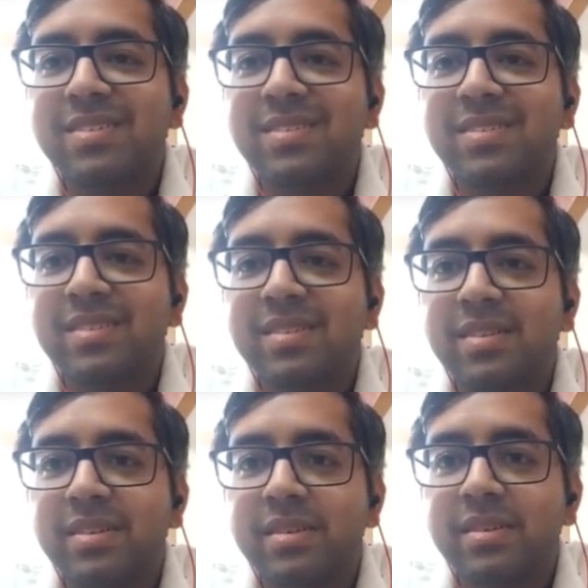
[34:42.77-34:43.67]

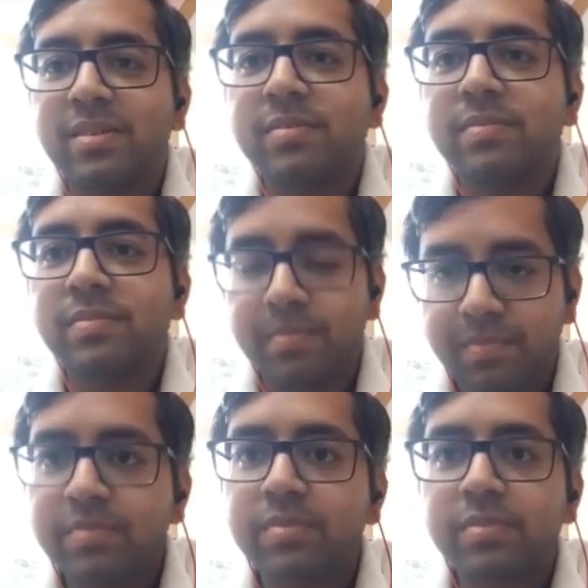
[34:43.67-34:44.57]

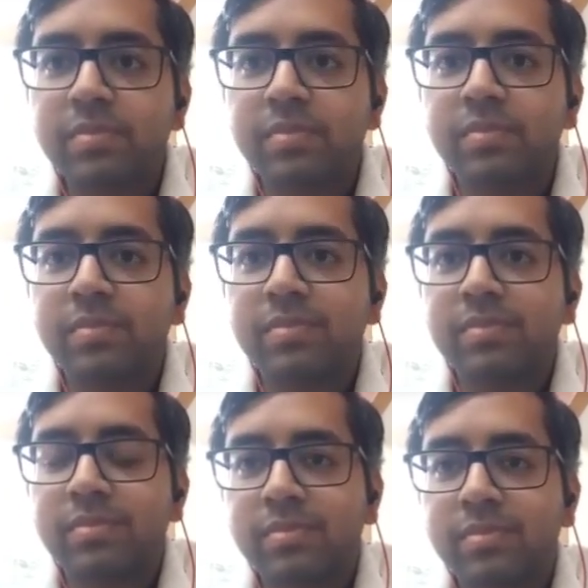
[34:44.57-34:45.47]

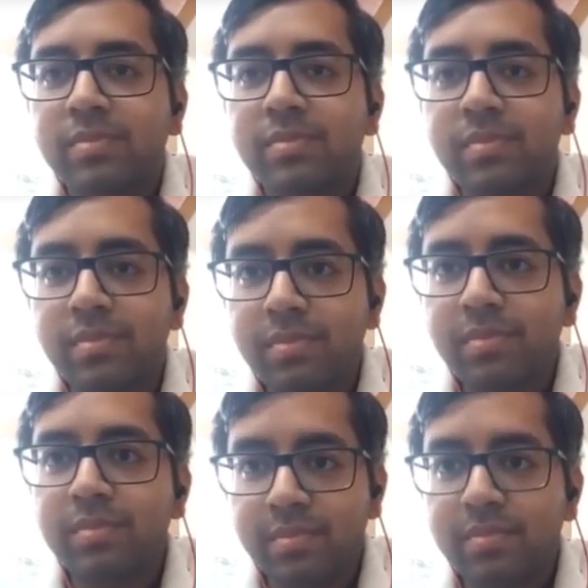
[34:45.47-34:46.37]

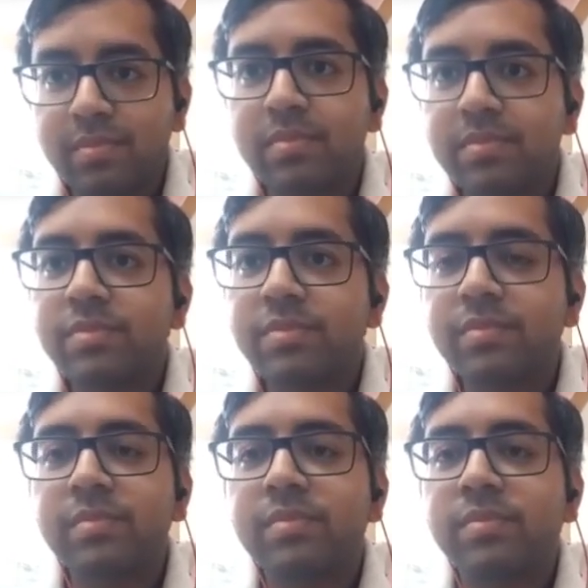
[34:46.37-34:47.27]

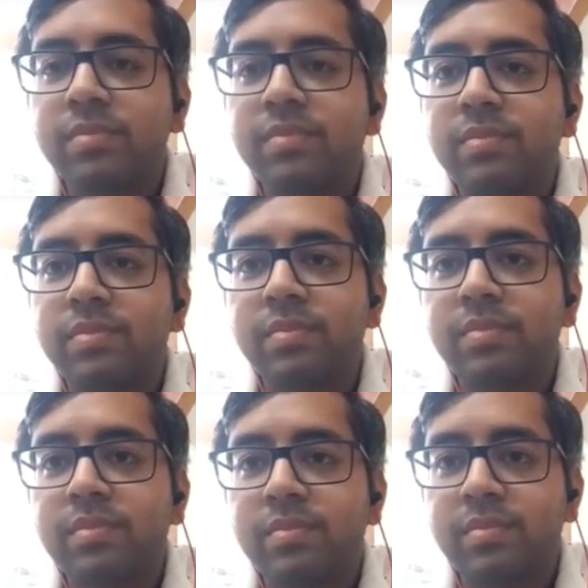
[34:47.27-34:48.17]

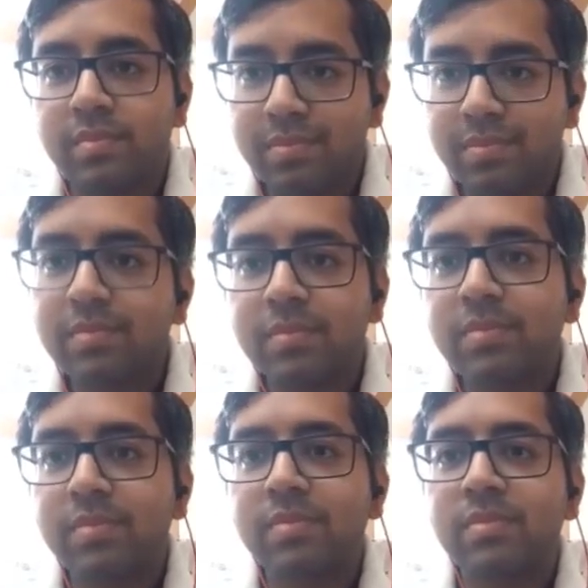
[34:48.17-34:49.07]

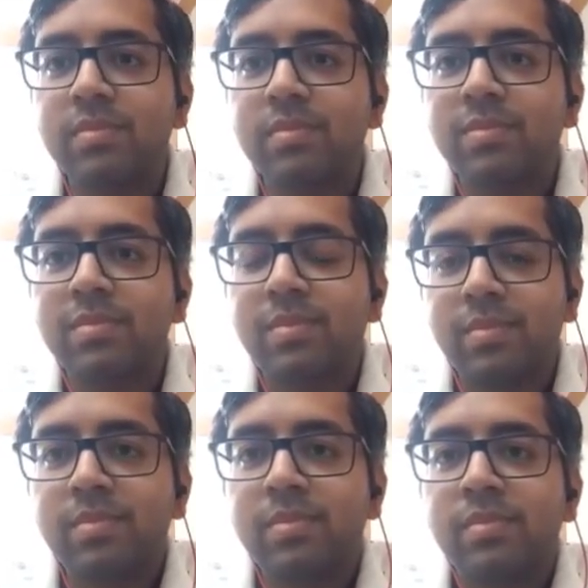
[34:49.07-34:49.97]

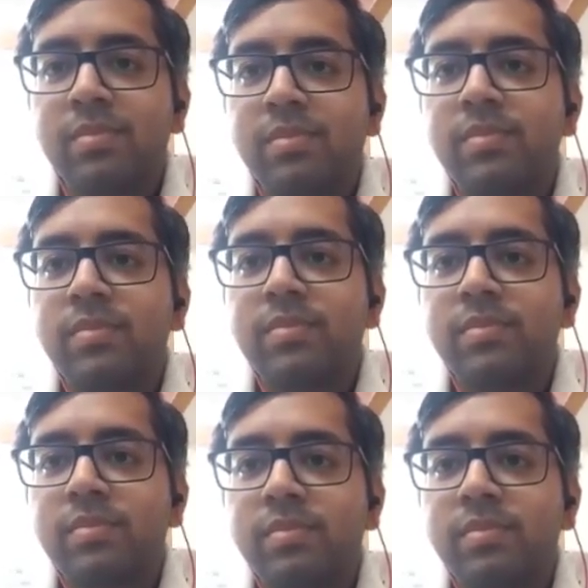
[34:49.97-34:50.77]
The person shown says nothing.